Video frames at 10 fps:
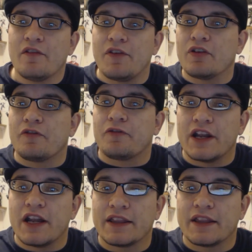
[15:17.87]
Feel
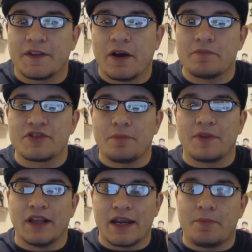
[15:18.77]
free to hit the thumbs
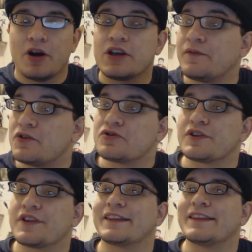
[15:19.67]
up, the like button if you
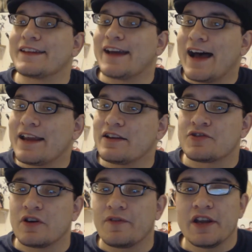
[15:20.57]
should think that I
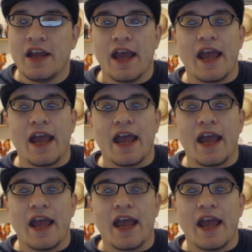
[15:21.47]
deserve it,